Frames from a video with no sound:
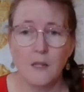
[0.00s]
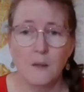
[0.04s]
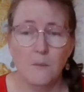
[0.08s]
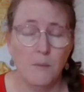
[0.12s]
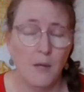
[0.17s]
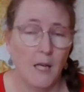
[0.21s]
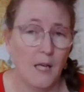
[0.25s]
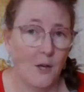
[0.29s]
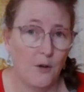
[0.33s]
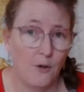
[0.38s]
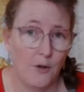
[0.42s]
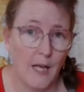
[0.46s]

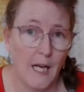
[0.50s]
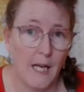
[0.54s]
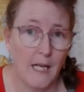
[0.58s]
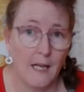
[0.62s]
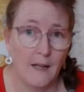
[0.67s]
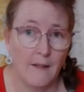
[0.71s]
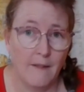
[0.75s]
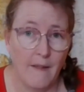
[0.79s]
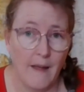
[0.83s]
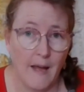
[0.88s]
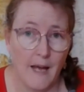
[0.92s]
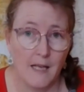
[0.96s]
by
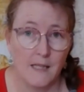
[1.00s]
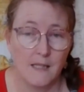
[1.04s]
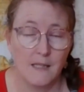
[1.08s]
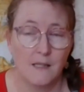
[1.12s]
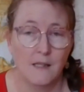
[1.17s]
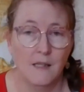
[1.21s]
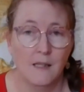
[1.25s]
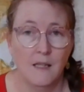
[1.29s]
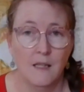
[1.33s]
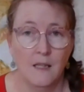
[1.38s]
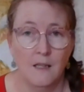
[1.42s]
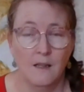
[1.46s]
creating that
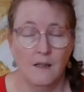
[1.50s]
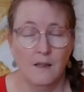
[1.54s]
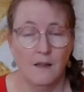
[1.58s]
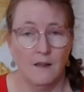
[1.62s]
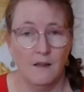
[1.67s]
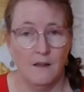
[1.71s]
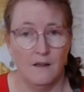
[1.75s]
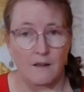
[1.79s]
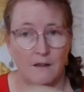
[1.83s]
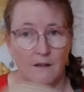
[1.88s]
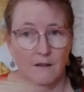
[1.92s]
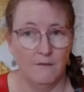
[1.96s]

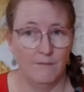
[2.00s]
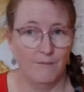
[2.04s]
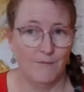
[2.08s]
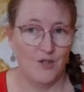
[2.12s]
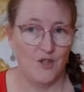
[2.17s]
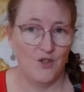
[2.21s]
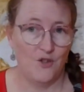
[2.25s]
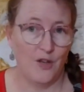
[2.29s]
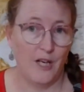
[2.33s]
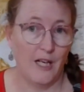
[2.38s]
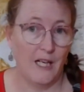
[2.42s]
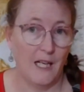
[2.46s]

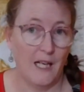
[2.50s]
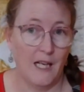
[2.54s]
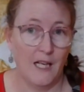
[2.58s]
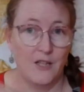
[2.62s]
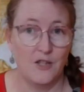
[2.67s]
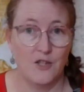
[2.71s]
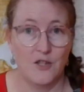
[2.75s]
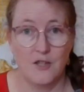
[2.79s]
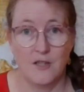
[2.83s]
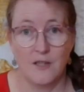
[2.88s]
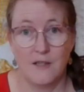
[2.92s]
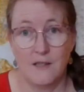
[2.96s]
straight
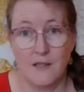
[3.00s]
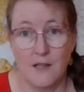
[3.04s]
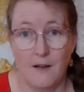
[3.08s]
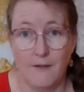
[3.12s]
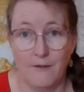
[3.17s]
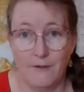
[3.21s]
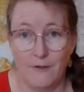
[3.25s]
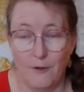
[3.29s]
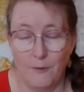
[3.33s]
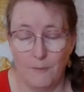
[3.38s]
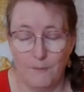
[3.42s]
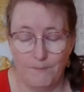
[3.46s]
edge to
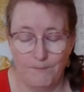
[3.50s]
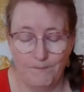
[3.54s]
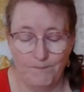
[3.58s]
start from.